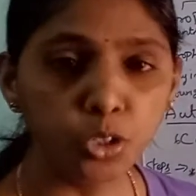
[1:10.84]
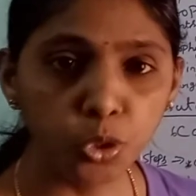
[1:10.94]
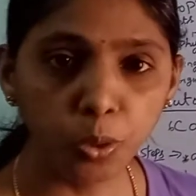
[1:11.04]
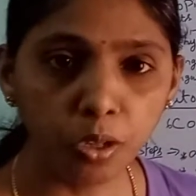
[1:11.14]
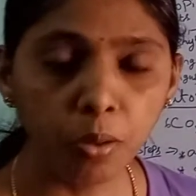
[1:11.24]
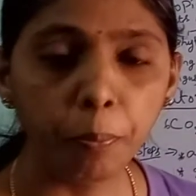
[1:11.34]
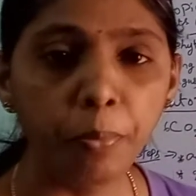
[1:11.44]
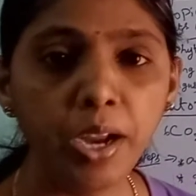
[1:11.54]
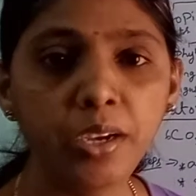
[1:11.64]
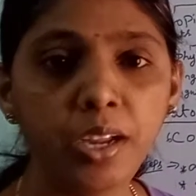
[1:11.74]
should
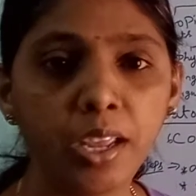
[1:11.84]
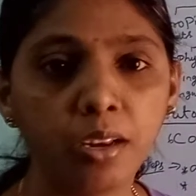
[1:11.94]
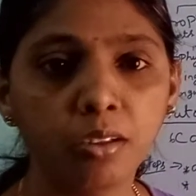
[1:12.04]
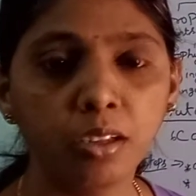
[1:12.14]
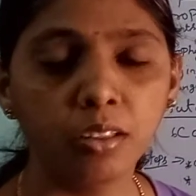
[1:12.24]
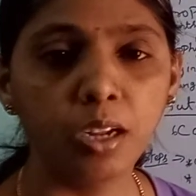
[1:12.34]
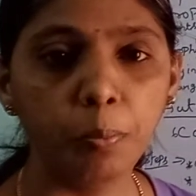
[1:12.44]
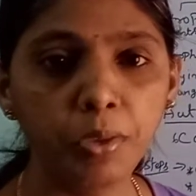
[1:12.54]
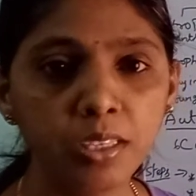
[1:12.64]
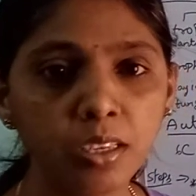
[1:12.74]
maintain.
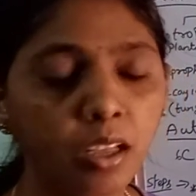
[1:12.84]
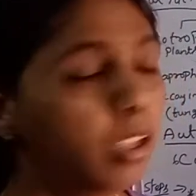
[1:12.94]
That means